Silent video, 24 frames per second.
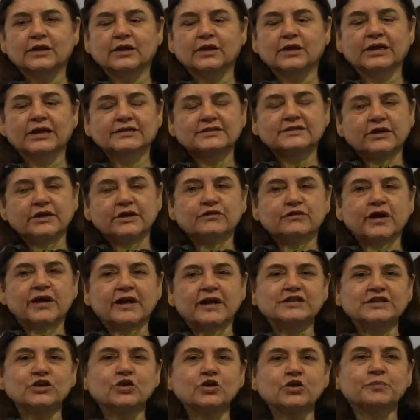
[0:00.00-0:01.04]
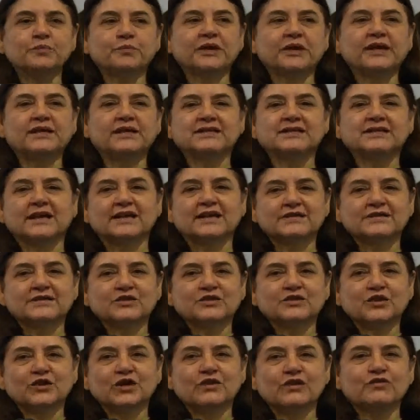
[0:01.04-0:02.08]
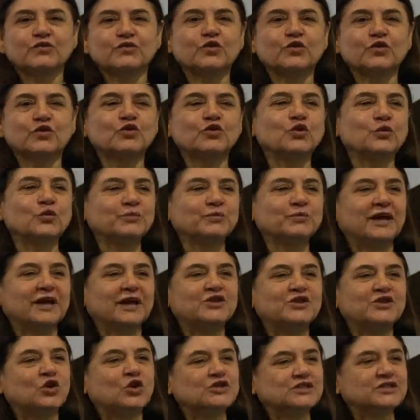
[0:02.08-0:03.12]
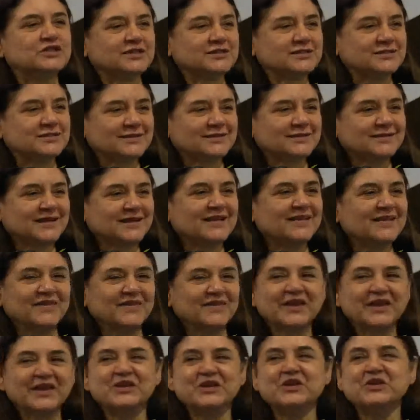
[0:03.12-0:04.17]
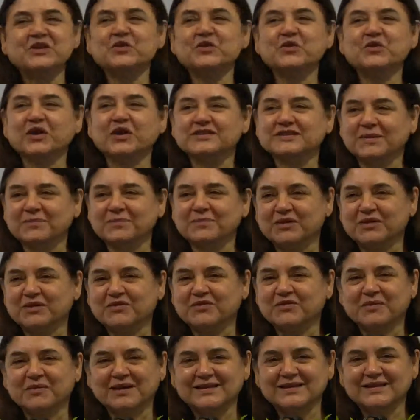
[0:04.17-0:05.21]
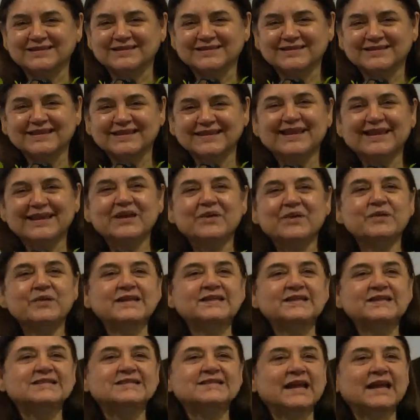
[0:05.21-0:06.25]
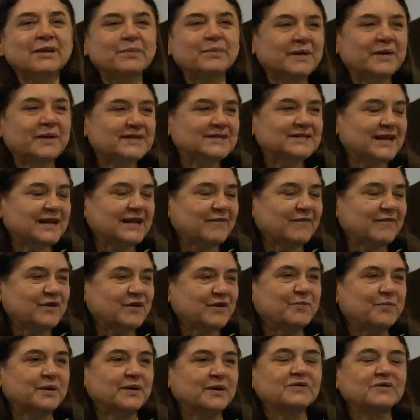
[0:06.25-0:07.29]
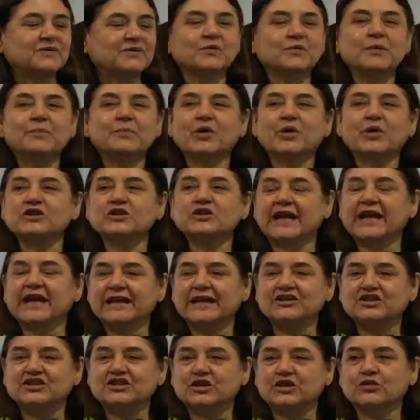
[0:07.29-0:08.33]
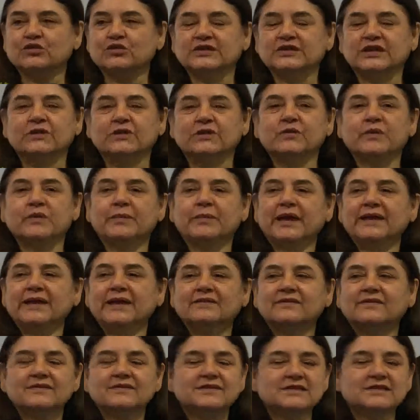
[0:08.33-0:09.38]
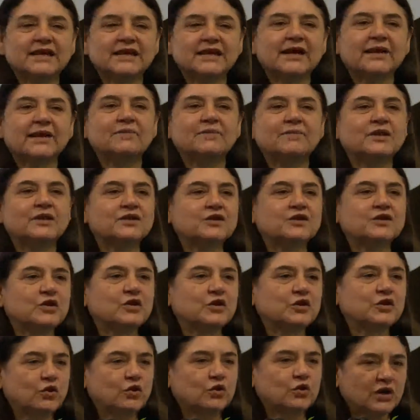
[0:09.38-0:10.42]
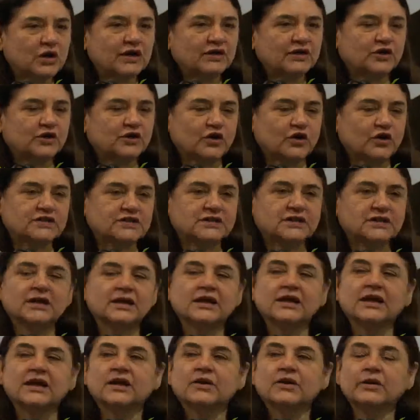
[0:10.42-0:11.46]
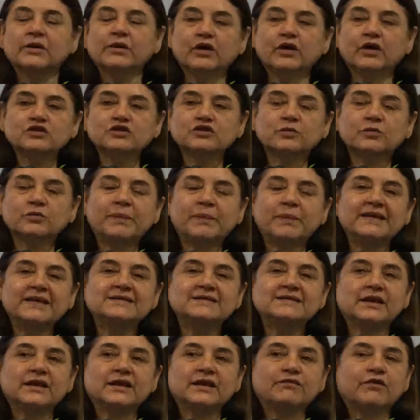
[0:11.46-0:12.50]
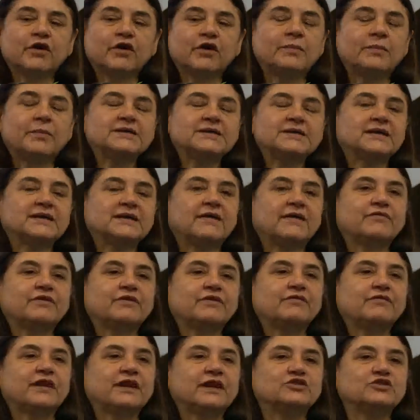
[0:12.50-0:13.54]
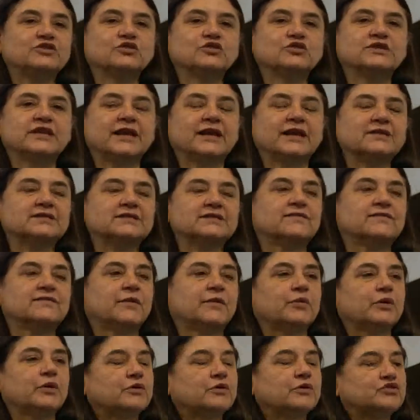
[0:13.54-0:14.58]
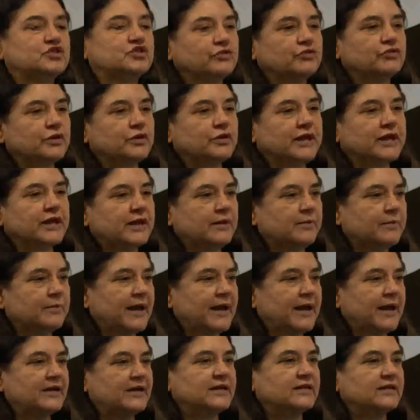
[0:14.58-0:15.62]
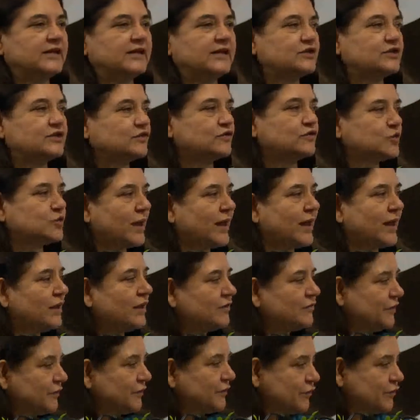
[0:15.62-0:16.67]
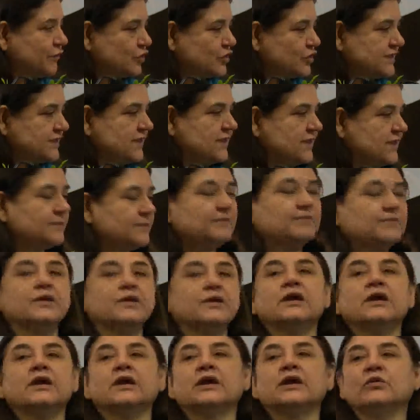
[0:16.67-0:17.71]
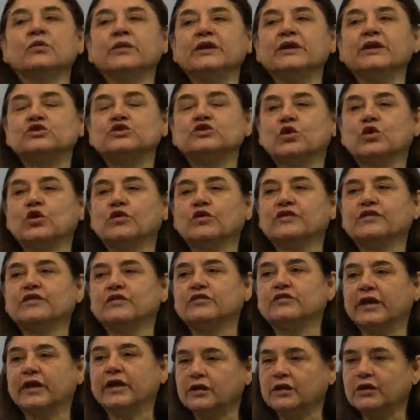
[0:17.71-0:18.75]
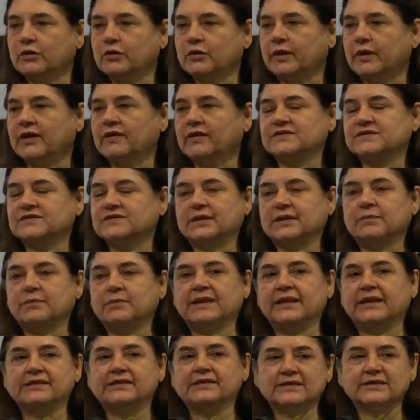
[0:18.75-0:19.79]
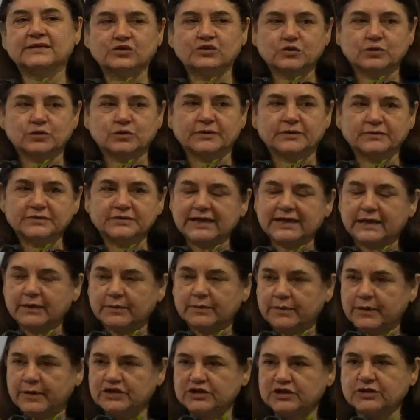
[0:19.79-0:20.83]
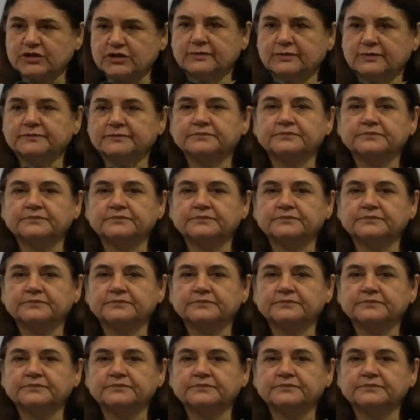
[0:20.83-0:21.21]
Instead of writing Gupta and Sons, if you wrote Gupta and Daughters, then you got something from us. We celebrated every birth. We brought NGOs in. We made the DM the nodal authority. We also placed informers in every village to tell us if there were children getting married at the age of 12 and 14. We took over the radio waves and made this into a celebration.